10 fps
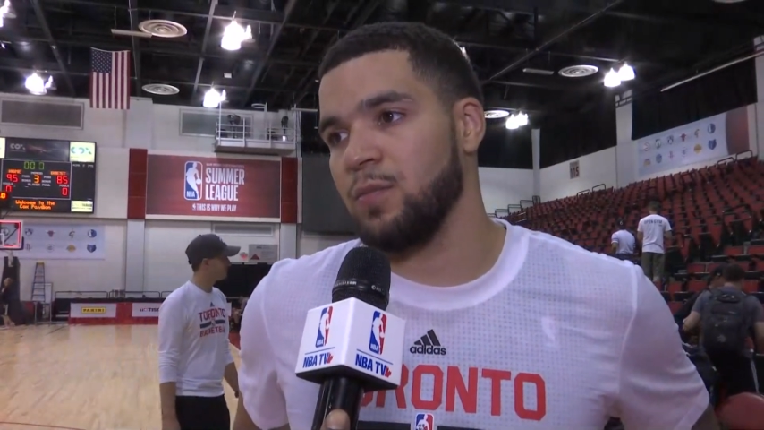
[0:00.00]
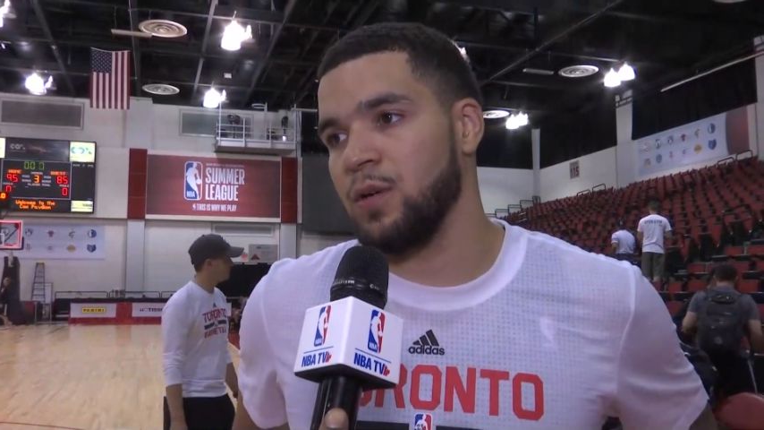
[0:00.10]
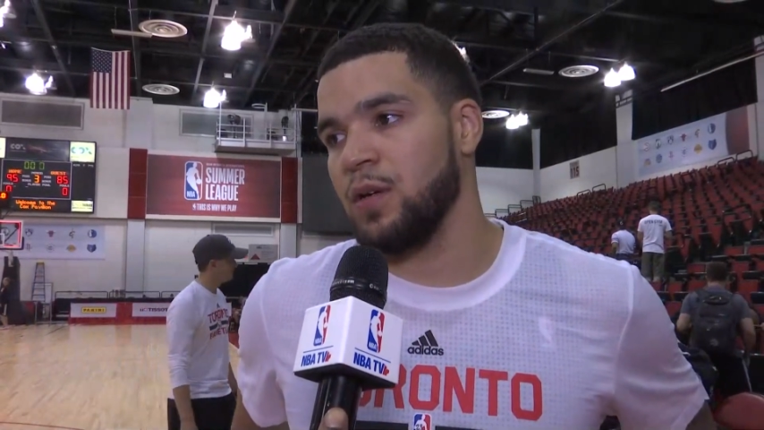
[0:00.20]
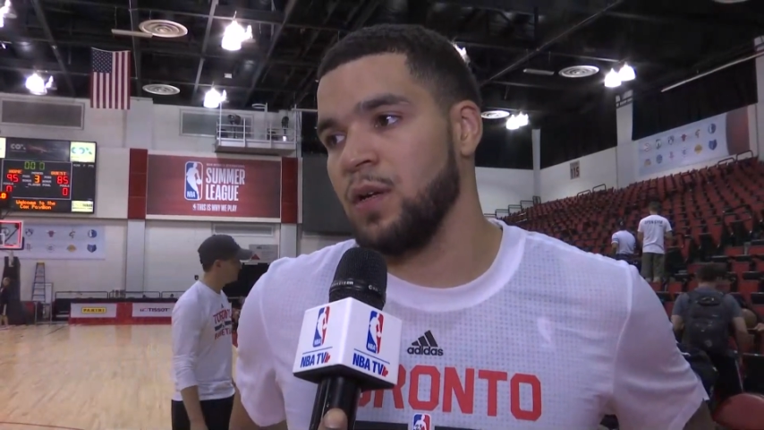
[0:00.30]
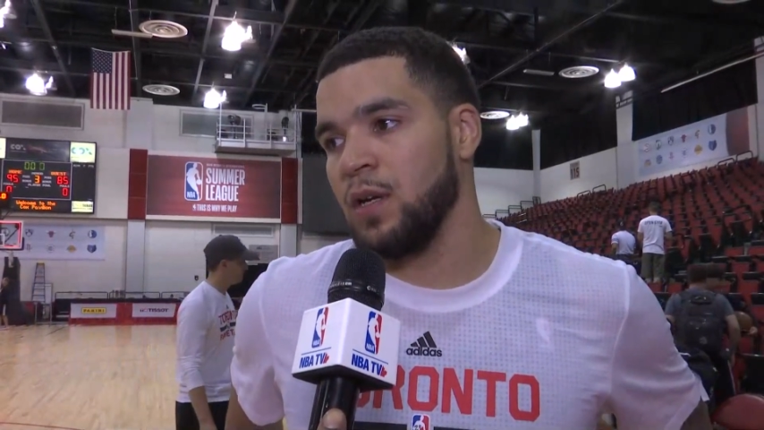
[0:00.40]

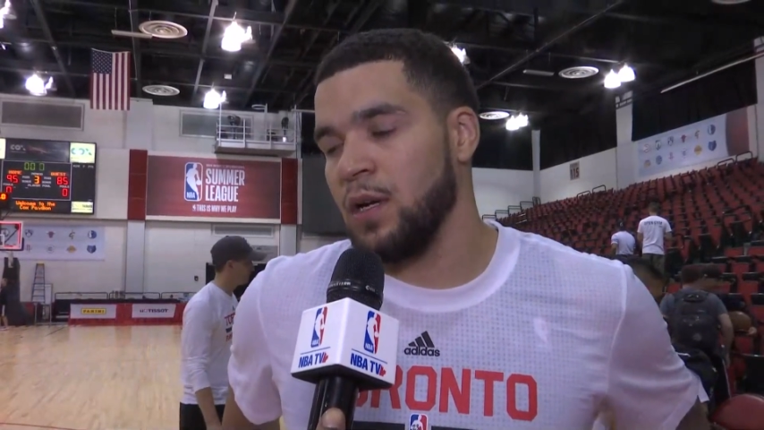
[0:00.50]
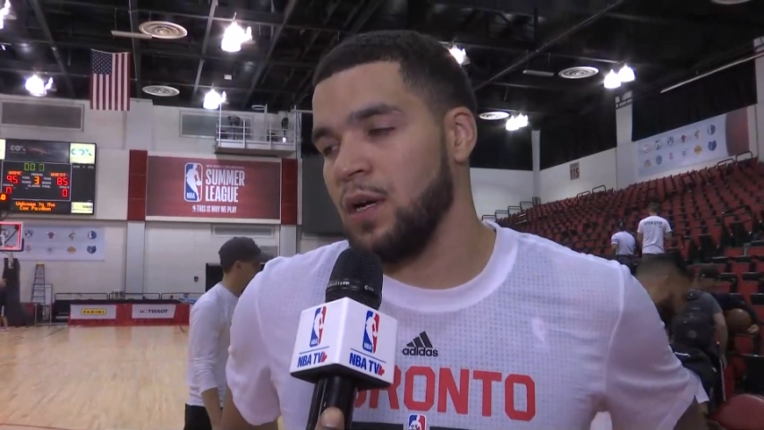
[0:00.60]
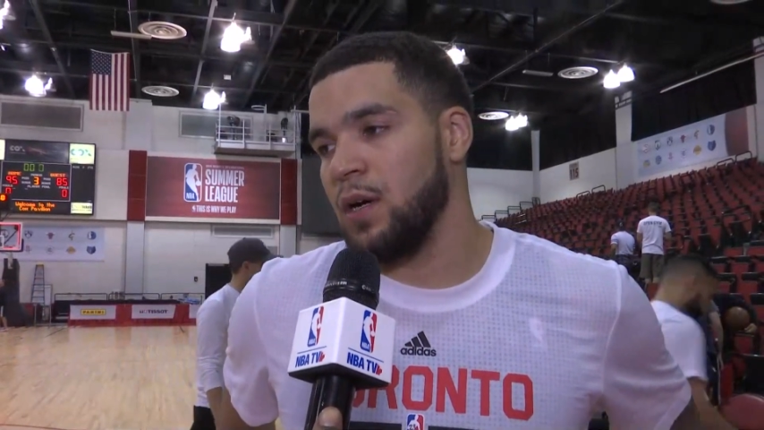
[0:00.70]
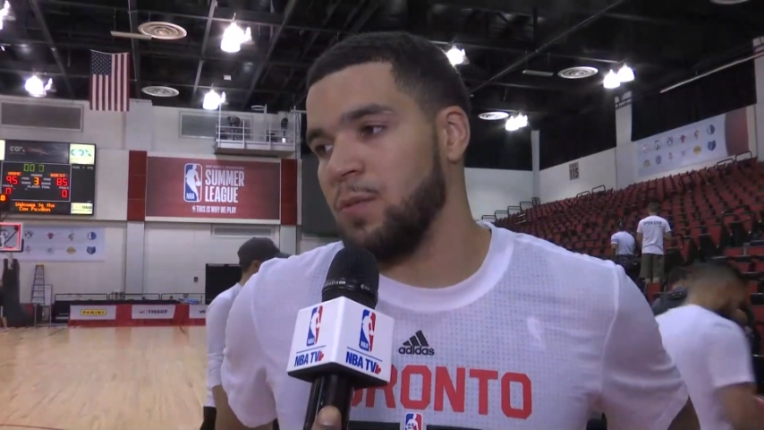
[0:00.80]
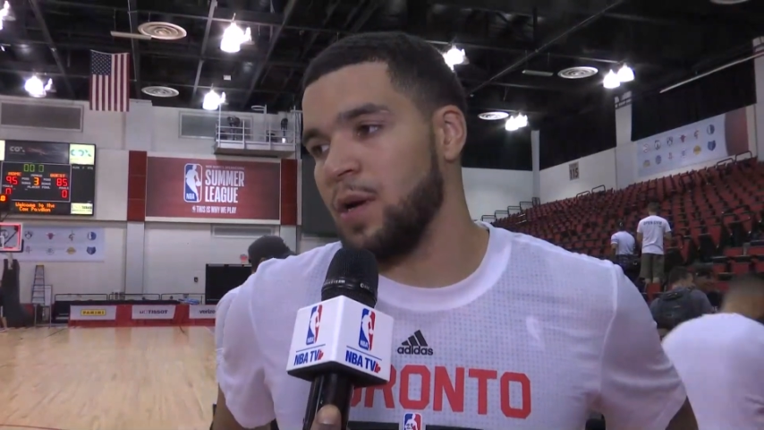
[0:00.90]
but
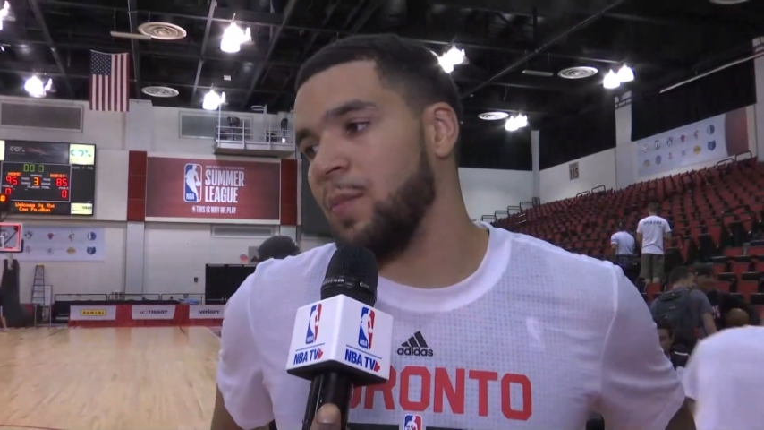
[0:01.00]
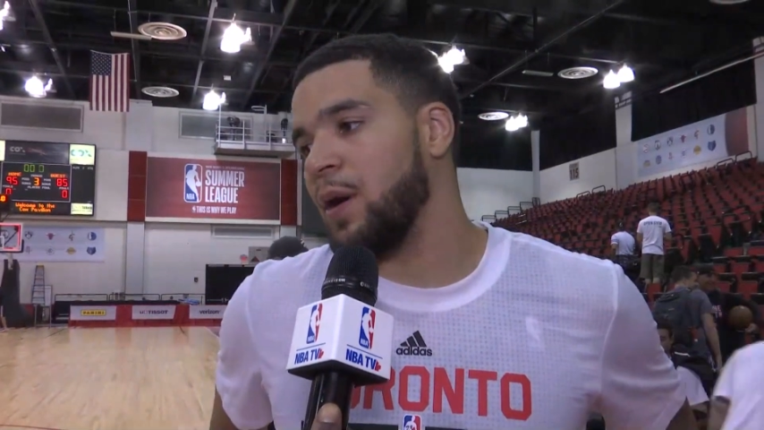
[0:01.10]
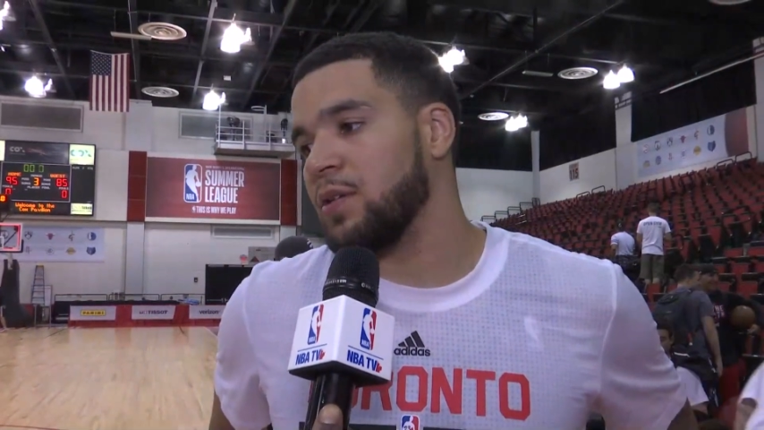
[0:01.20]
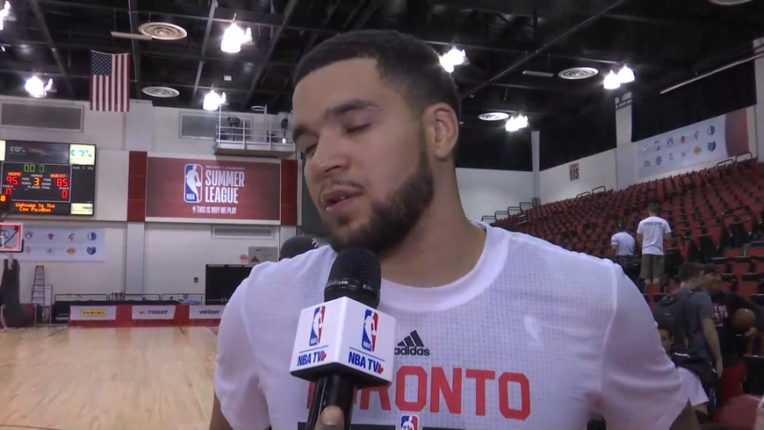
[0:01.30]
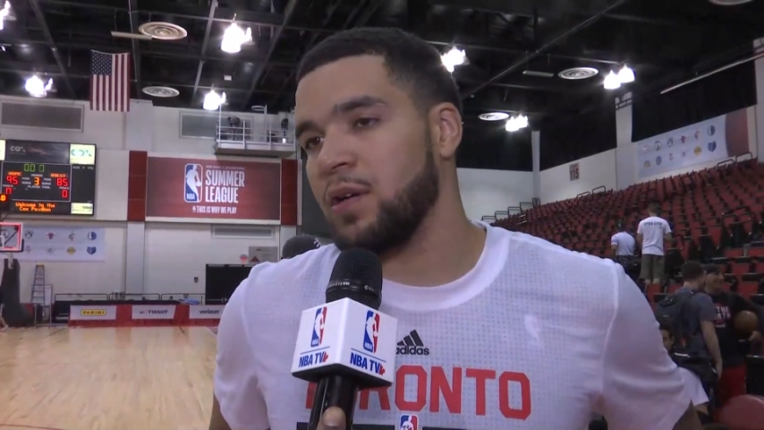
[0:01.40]
um, when I'm
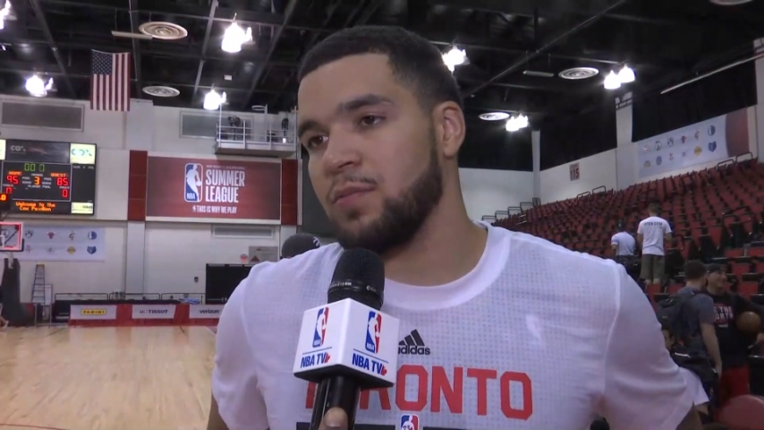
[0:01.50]
out there,